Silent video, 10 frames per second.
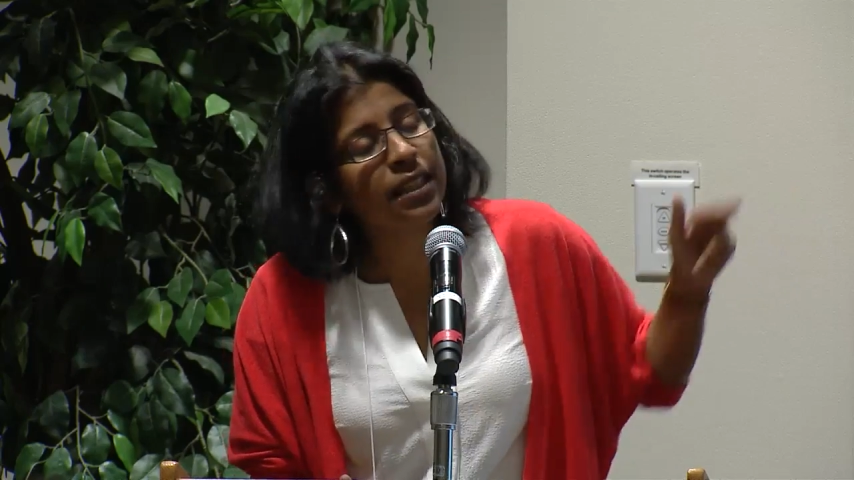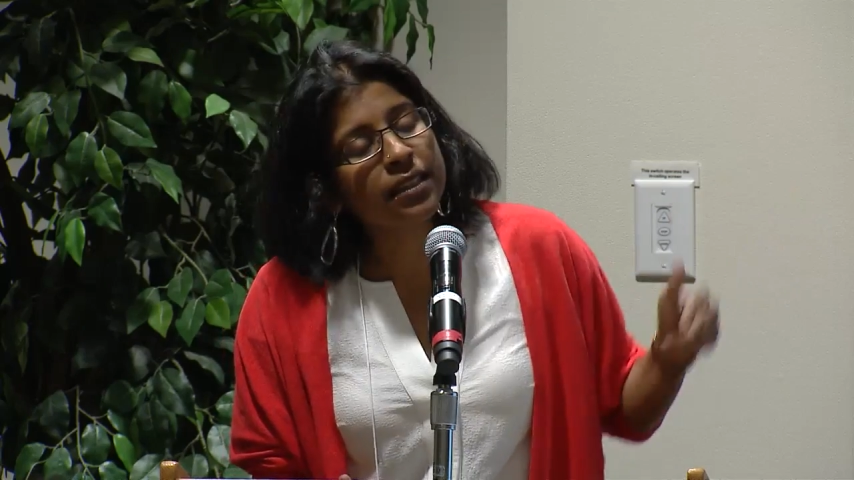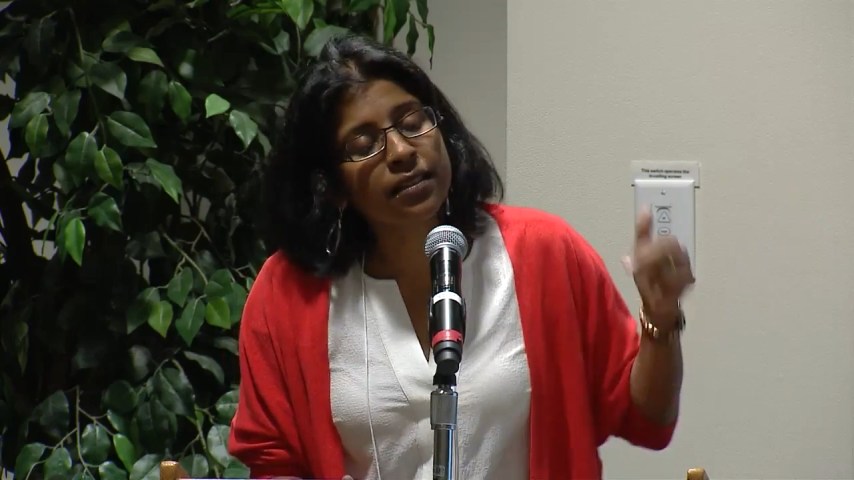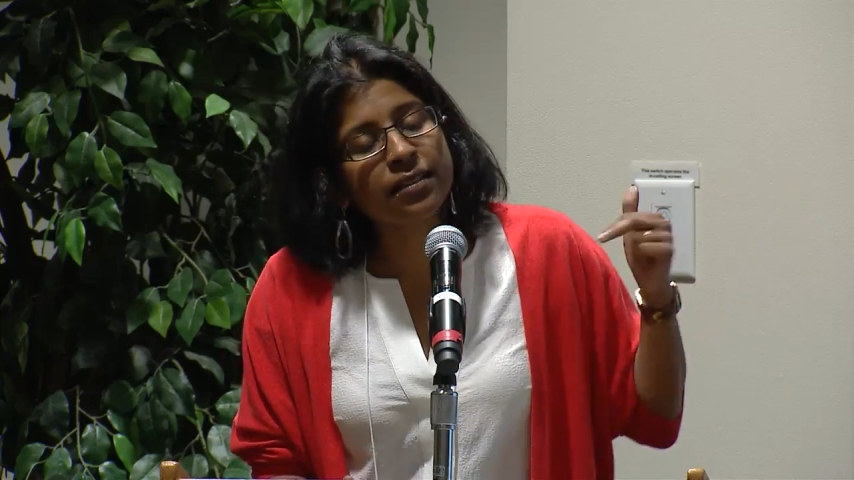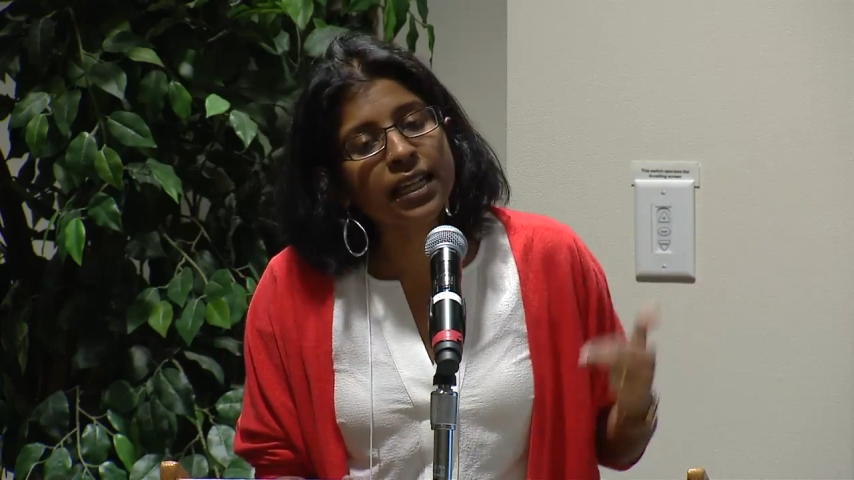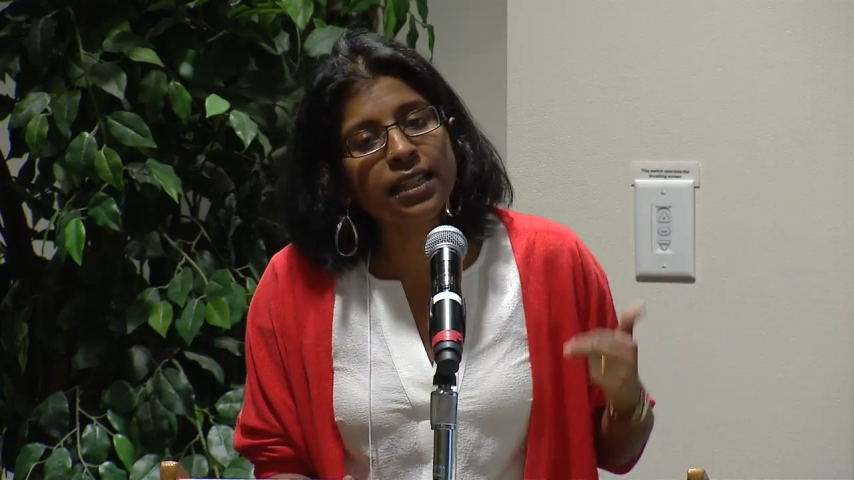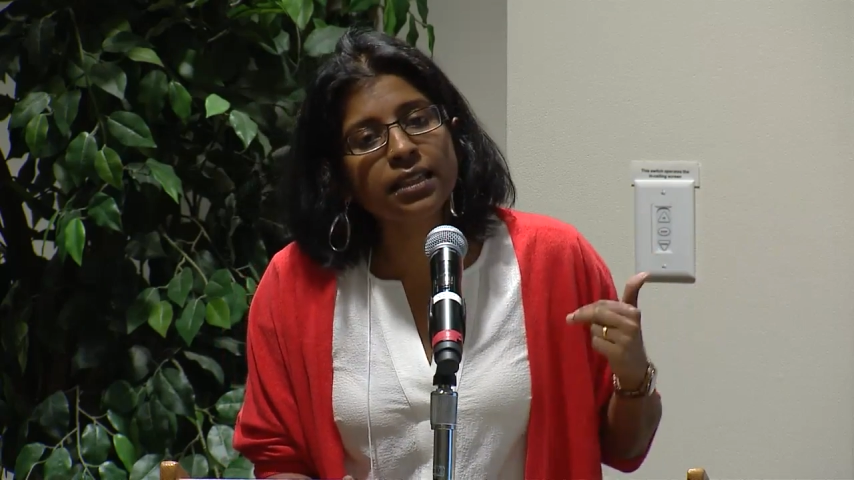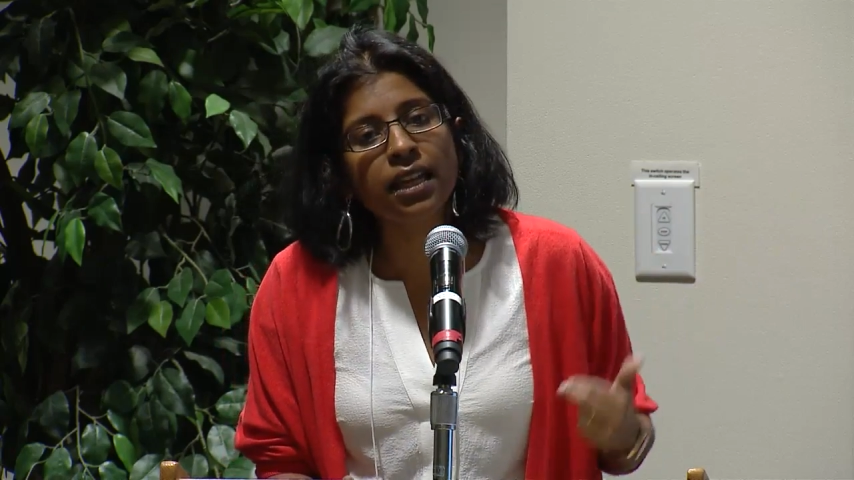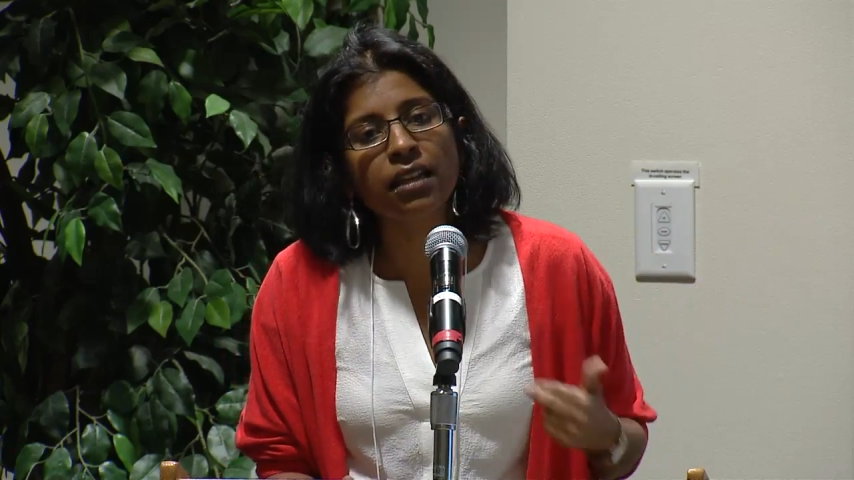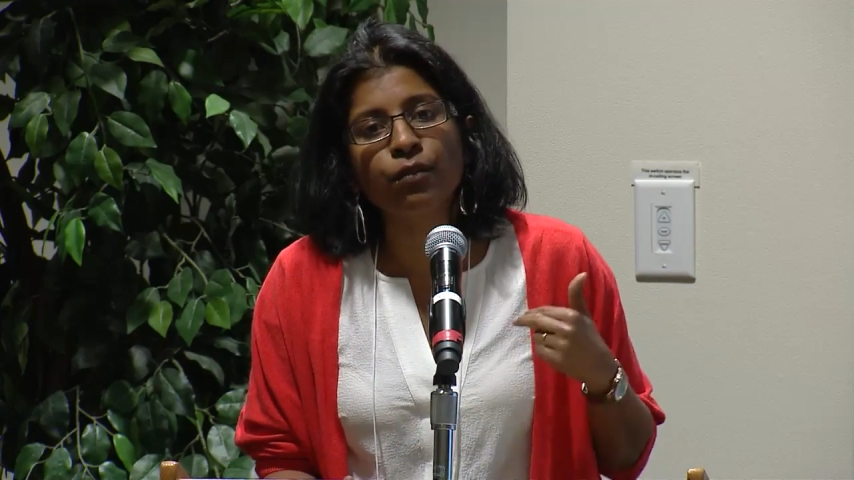But then the
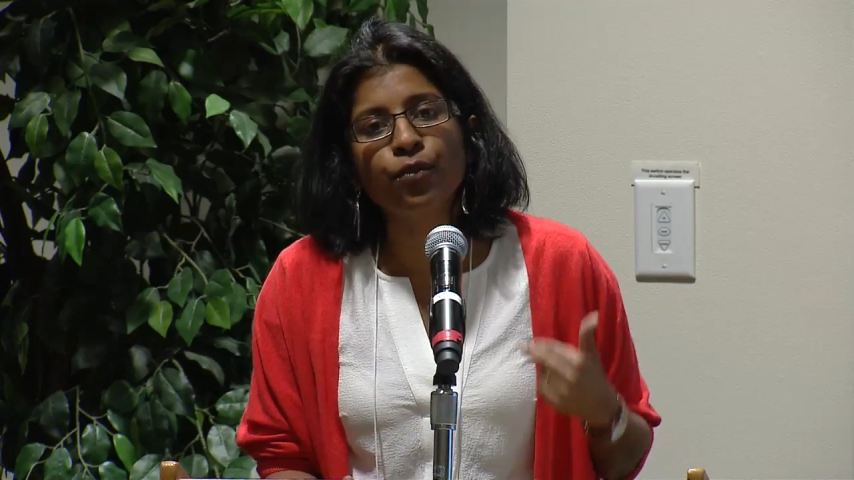second thing is